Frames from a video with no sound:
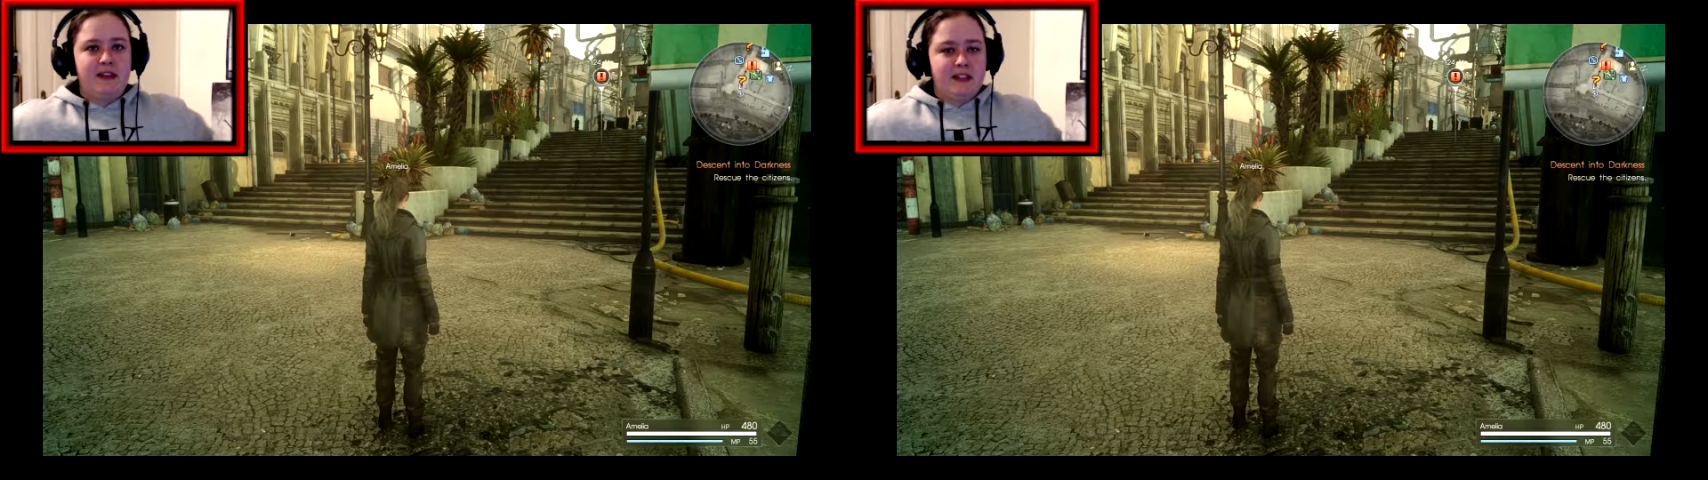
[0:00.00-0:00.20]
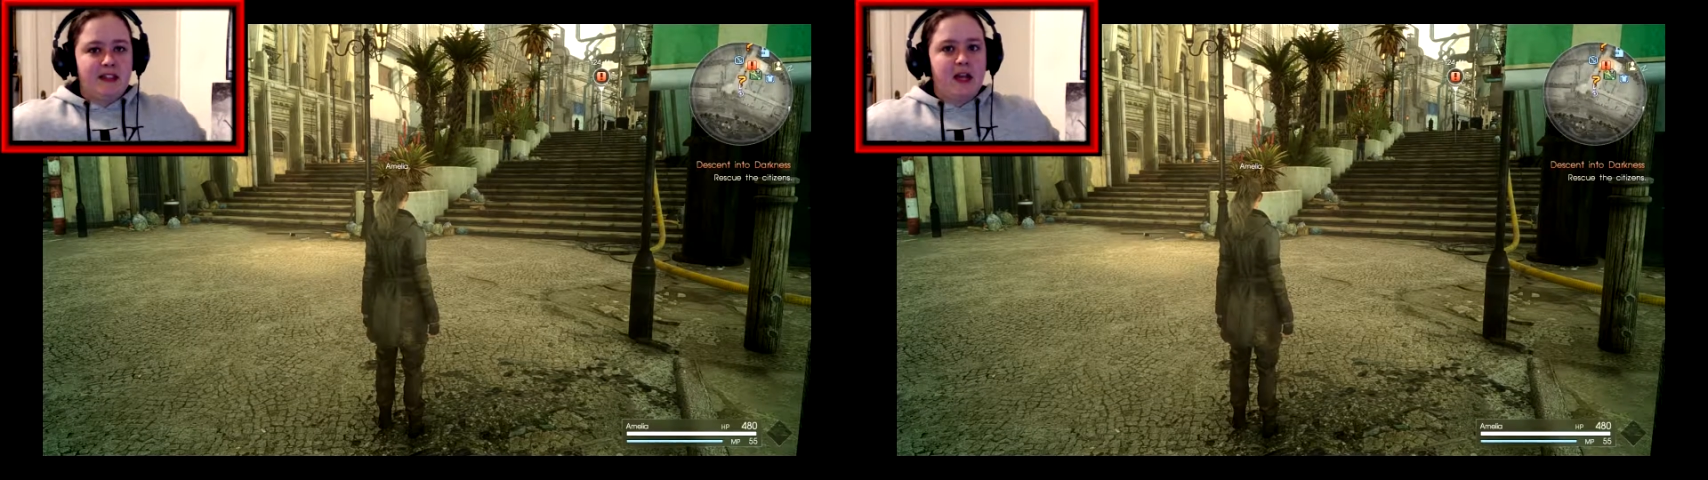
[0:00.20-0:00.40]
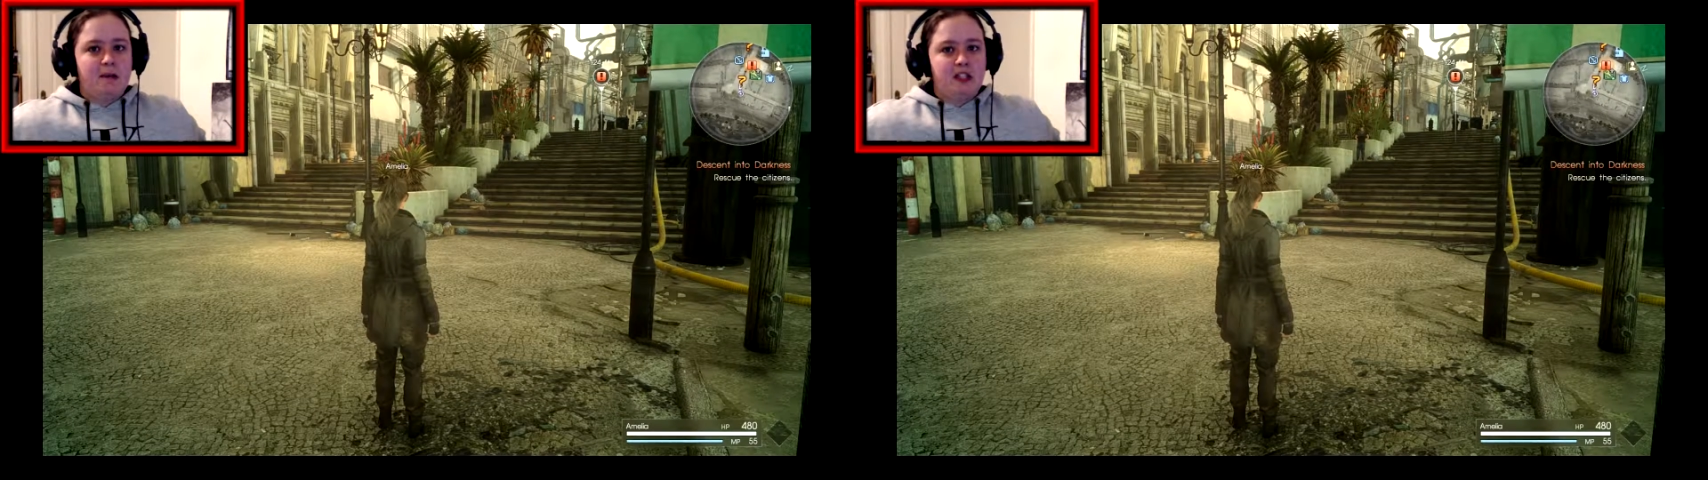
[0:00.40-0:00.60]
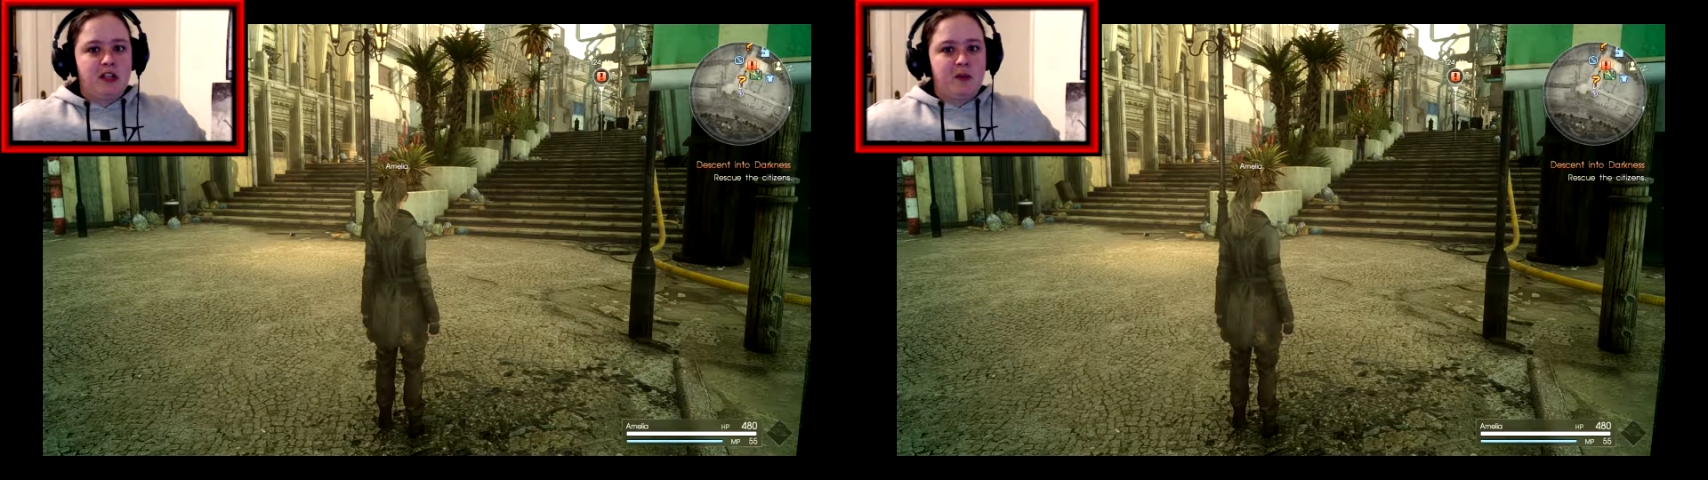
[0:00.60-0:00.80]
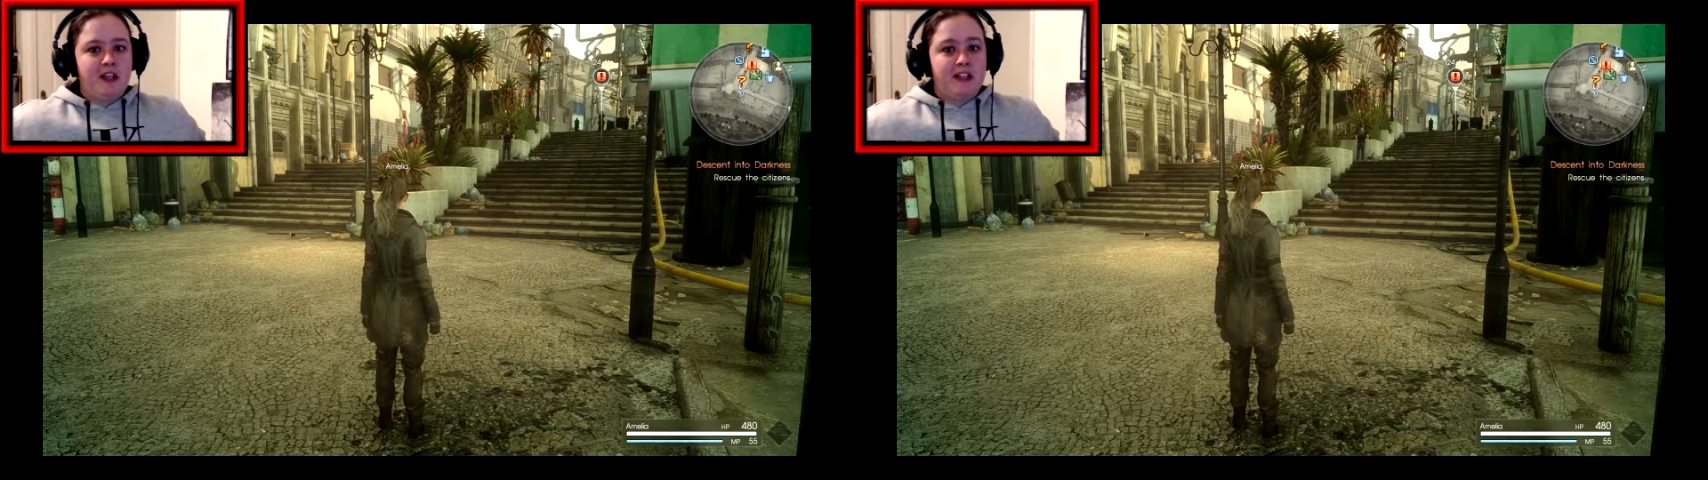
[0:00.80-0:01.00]
this time in two
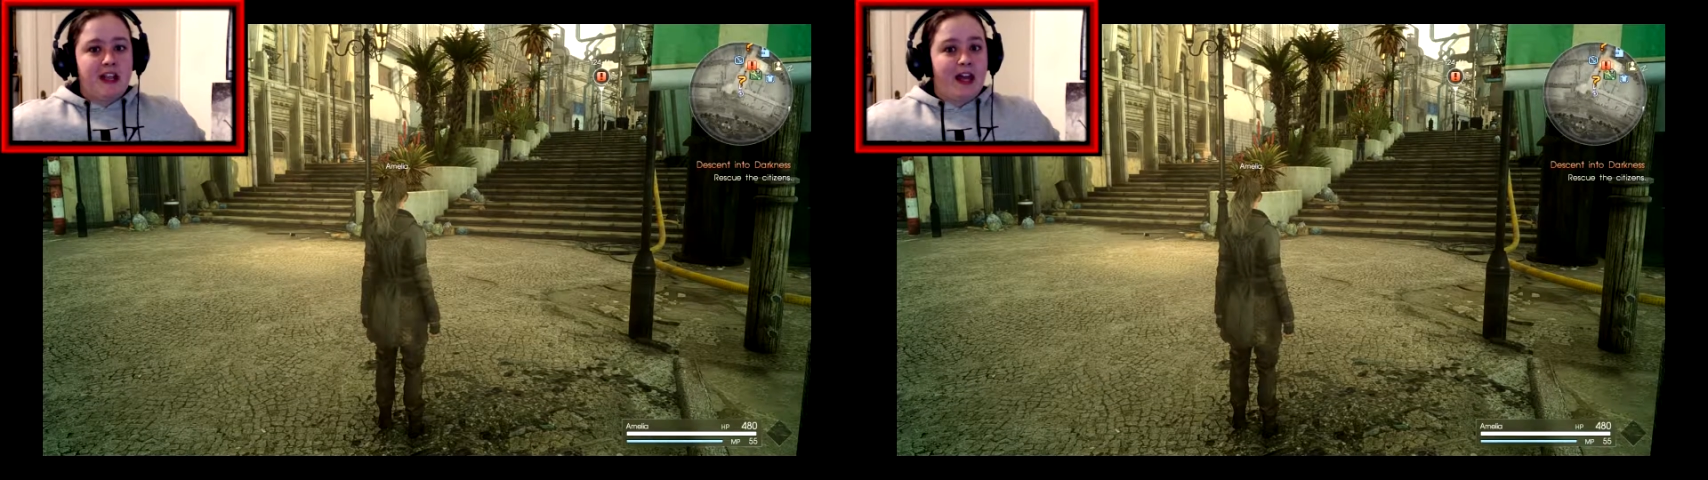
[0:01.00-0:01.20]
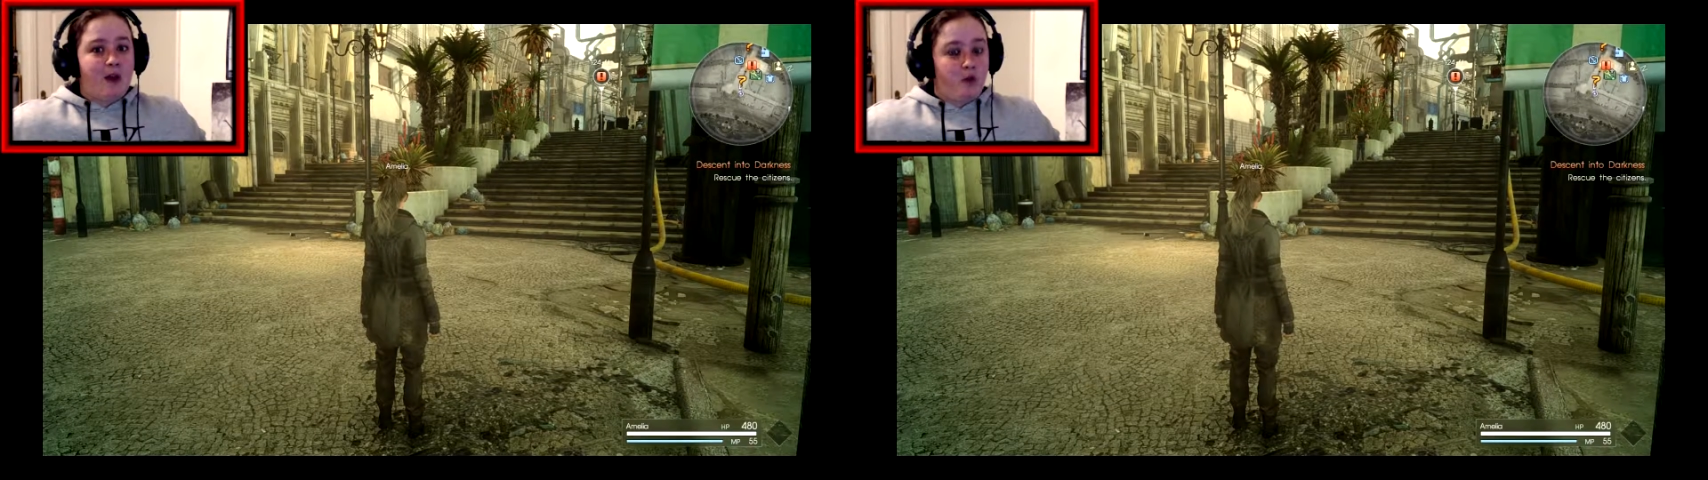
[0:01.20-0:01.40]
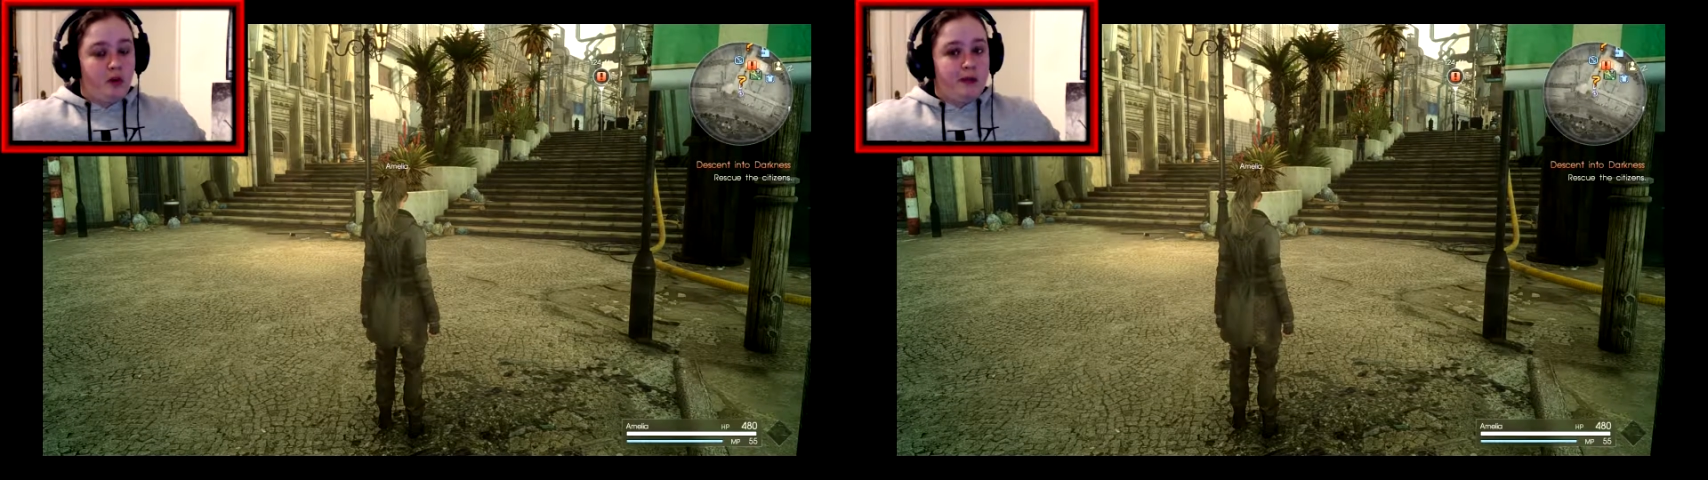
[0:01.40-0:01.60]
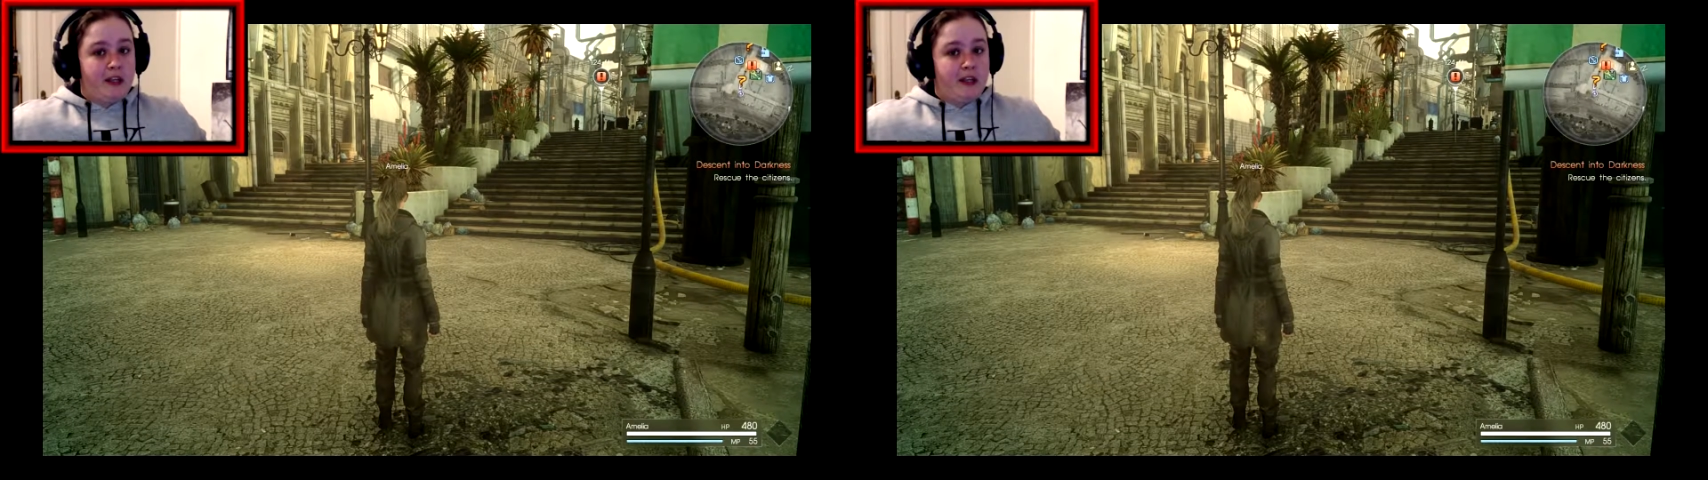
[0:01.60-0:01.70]
weeks, I will be